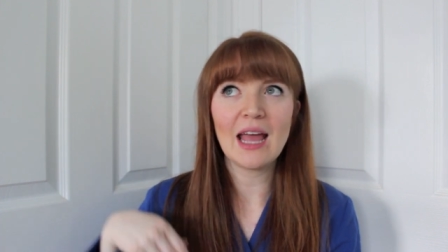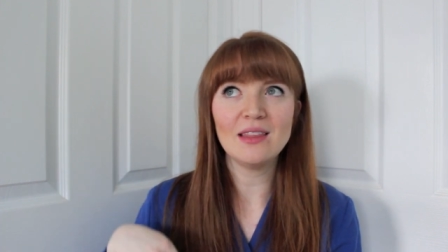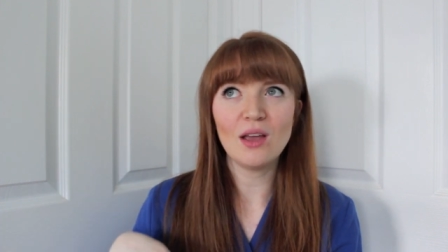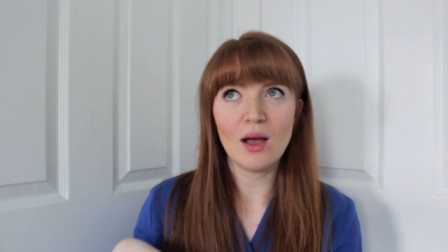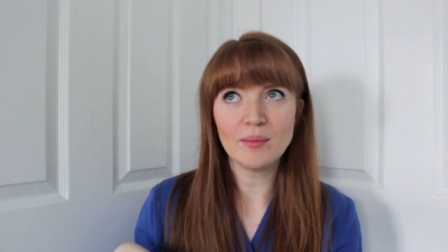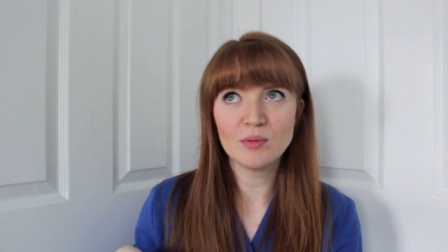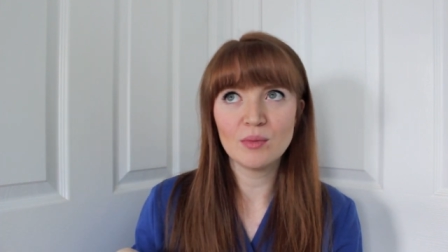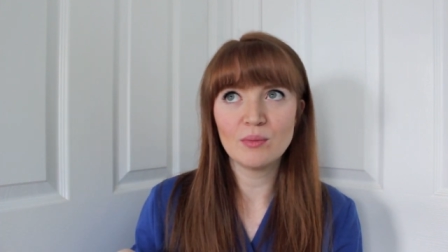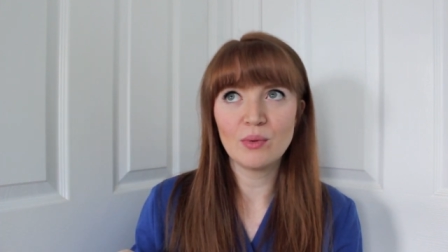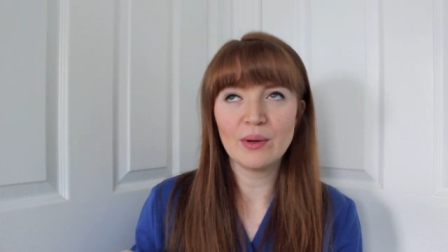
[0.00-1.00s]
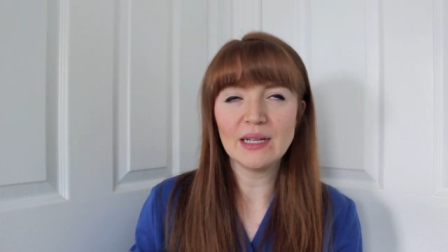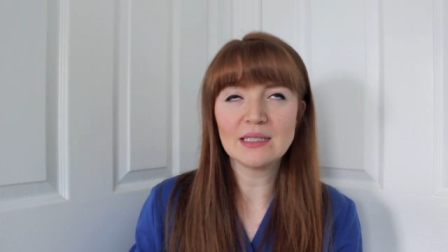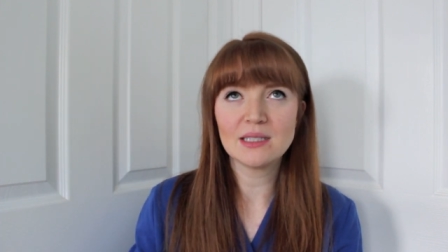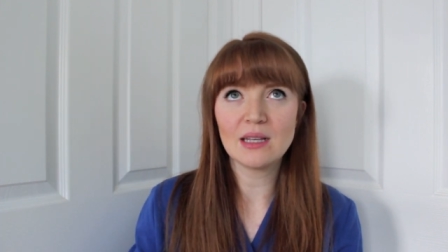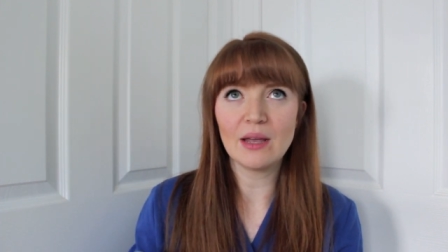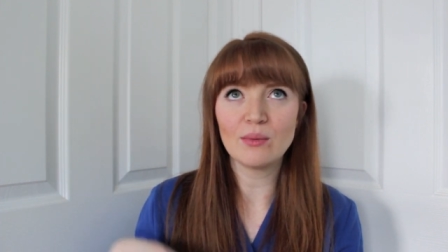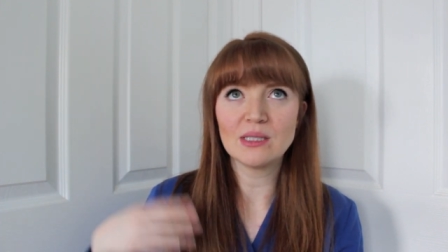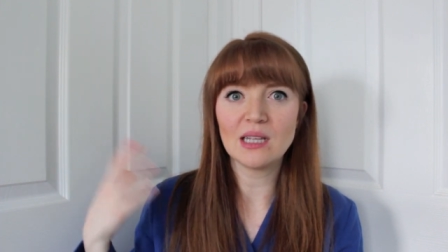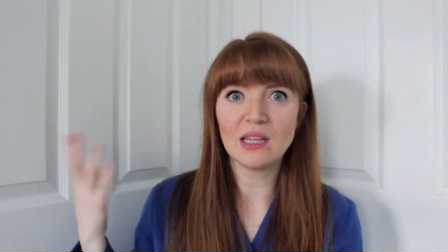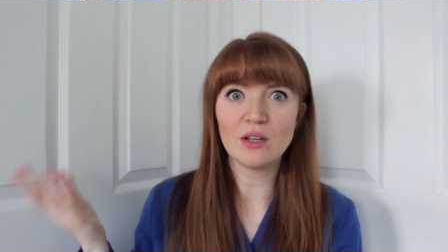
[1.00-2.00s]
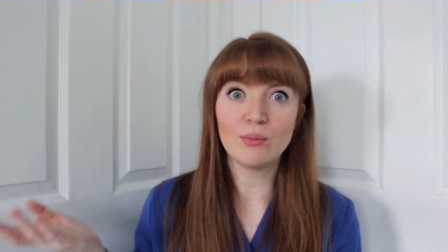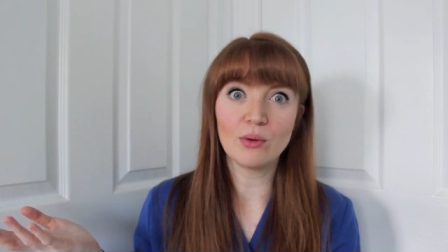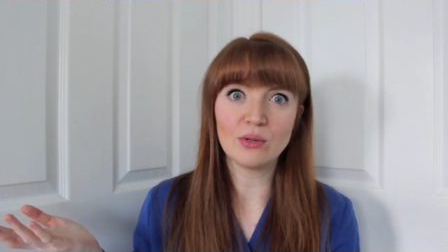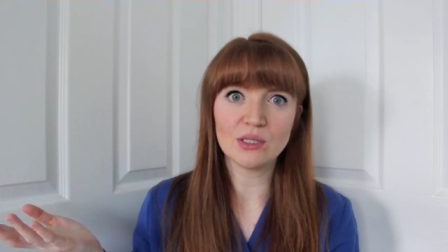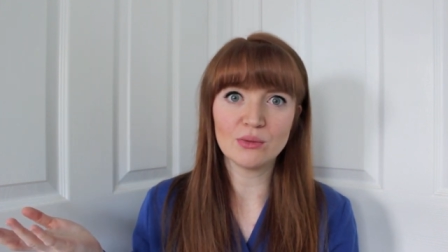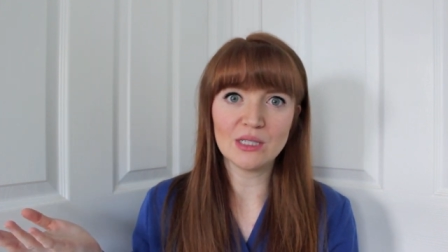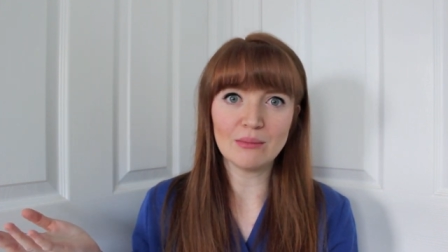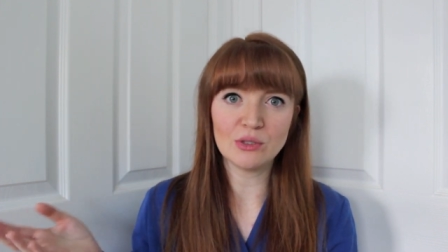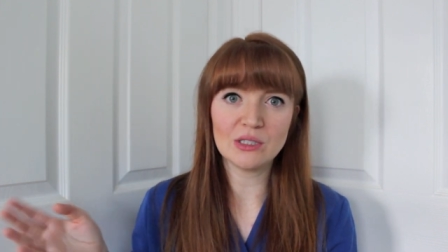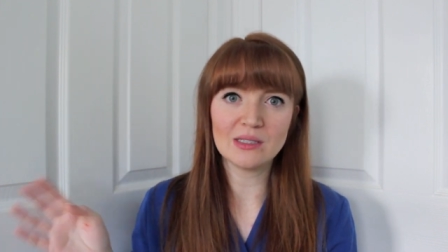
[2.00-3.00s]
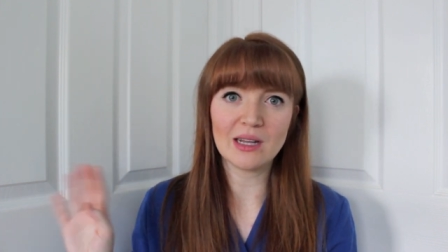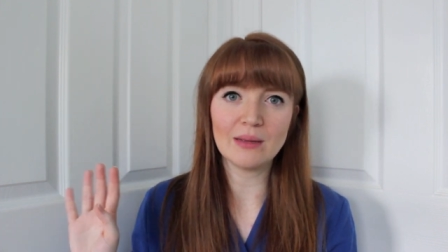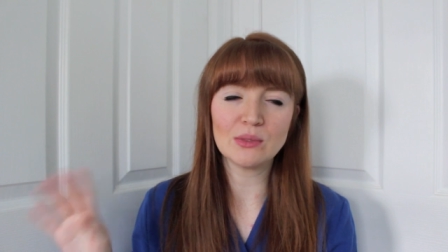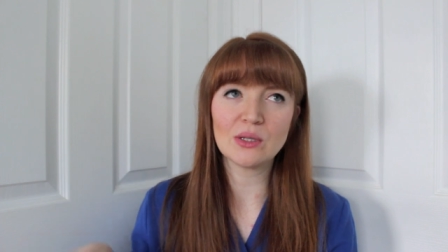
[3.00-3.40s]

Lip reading: And the Optimum points, it was like their bonus redemption time.